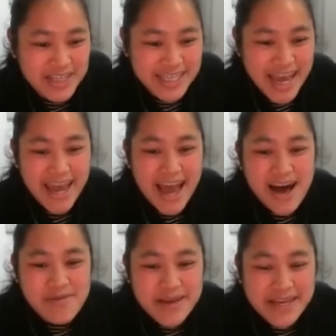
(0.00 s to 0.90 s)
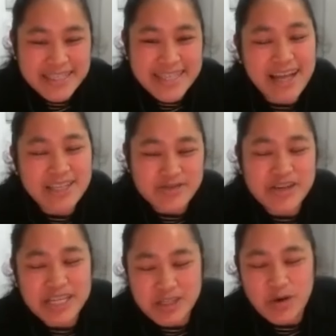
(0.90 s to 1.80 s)
I was going to say, it
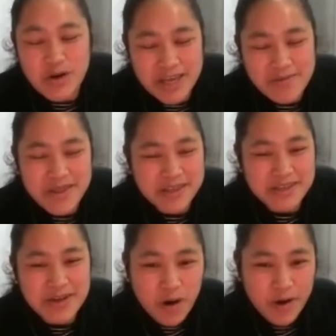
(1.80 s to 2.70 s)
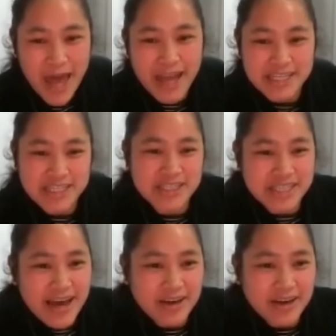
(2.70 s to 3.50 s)
sounds really dorky, but there's an old adage